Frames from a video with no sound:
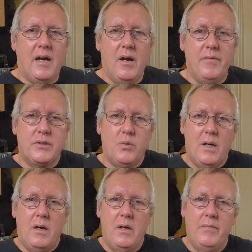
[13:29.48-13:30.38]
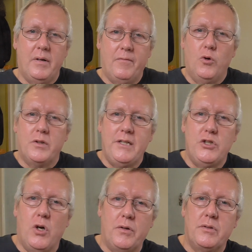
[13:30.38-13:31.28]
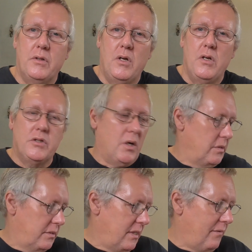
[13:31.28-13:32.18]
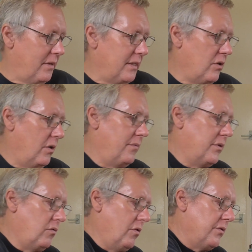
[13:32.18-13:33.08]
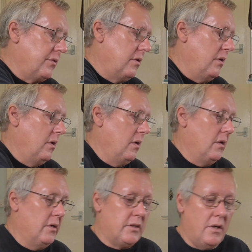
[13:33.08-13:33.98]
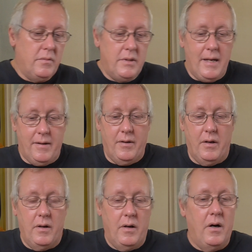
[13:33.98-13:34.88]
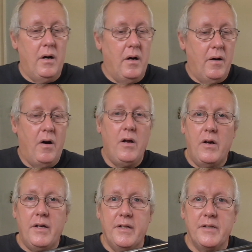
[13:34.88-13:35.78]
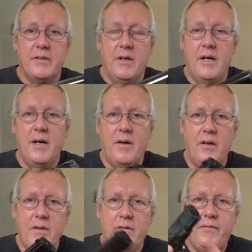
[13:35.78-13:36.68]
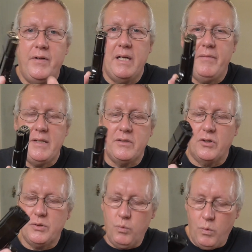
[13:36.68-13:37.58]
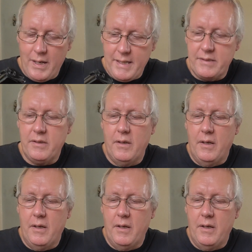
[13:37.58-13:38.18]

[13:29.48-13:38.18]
Over 14 shots, so it's definitely got the grunt. So yeah, I like this. I like the feel of it. Nice weight.